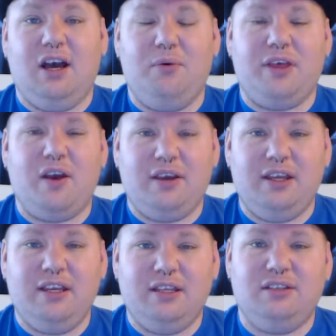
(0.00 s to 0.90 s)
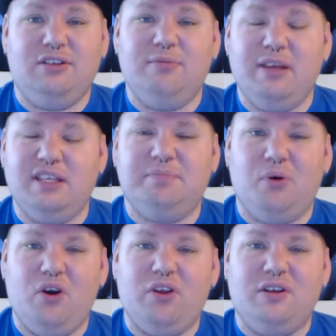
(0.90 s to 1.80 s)
without getting into too many
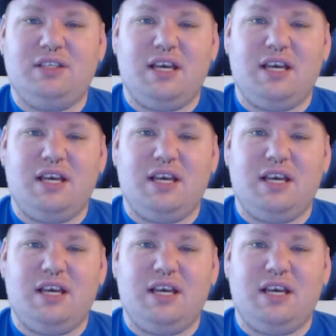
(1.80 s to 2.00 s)
spoilers,